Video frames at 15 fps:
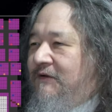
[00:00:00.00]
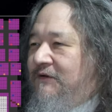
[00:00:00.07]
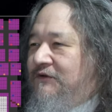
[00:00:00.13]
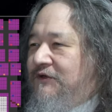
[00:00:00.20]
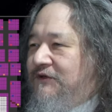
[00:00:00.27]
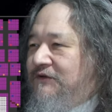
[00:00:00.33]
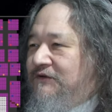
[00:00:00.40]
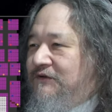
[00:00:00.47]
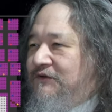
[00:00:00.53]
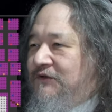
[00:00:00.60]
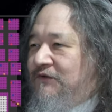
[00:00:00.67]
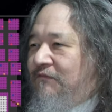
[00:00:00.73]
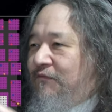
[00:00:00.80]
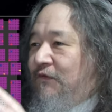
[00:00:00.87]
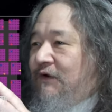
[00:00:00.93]

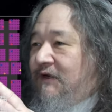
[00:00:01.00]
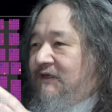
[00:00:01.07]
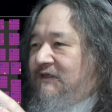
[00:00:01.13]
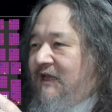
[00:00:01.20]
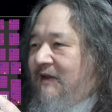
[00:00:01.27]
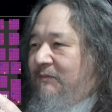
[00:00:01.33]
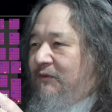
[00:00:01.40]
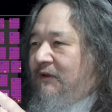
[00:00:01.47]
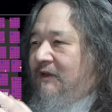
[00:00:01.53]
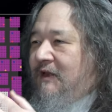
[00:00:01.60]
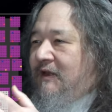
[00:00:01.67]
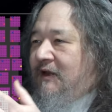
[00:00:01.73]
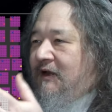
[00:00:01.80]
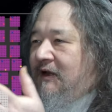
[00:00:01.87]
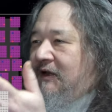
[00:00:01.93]
just for example,
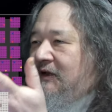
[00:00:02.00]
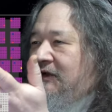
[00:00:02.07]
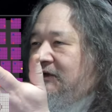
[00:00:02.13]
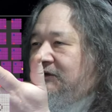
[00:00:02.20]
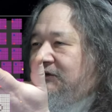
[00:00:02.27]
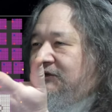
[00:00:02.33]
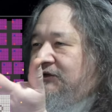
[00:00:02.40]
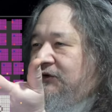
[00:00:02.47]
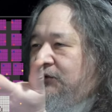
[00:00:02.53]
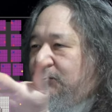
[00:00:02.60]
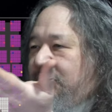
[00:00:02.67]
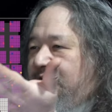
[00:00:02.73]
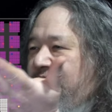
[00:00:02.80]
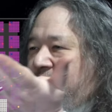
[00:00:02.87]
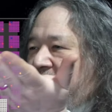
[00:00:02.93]
uh, uh, so
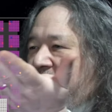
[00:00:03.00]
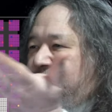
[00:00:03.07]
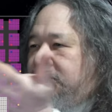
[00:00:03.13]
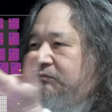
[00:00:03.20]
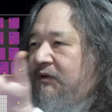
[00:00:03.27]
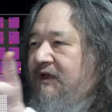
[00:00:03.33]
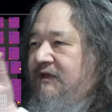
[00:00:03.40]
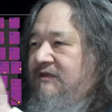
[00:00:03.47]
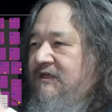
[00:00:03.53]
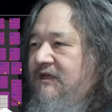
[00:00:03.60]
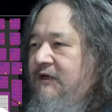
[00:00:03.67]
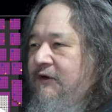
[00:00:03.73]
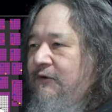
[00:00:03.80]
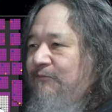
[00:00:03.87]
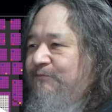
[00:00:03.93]
the, these plates
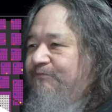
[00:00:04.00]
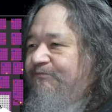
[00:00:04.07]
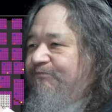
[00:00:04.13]
here